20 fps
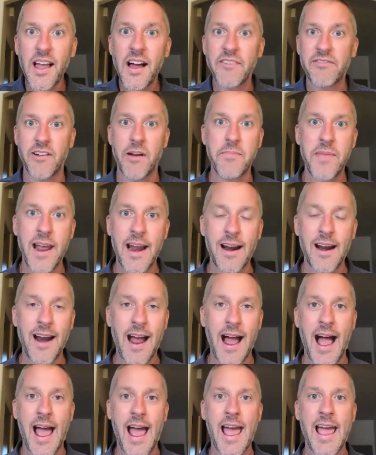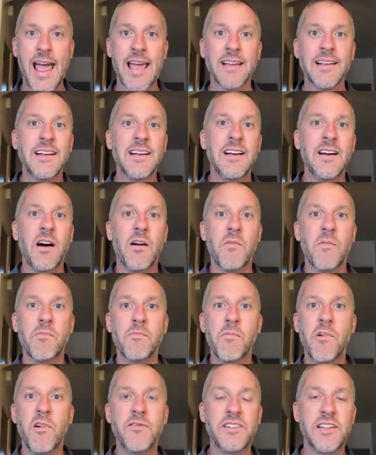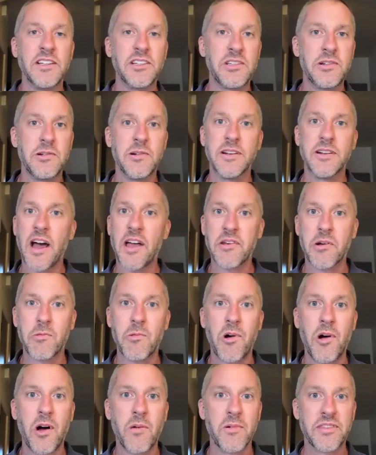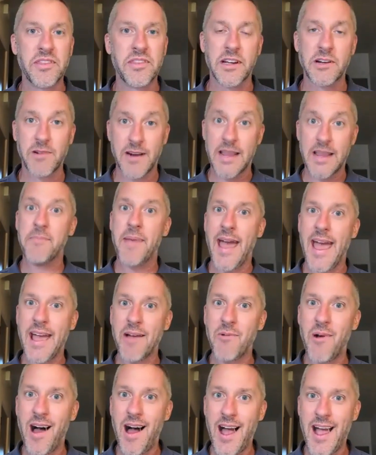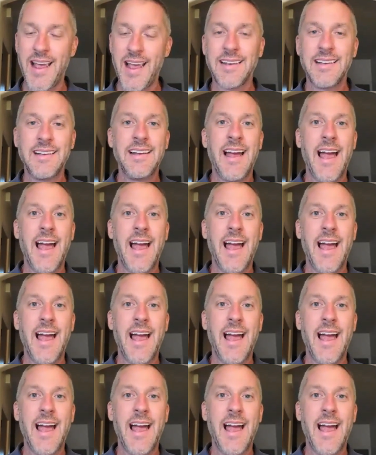From there, I moved into another role with the Green Bay Y,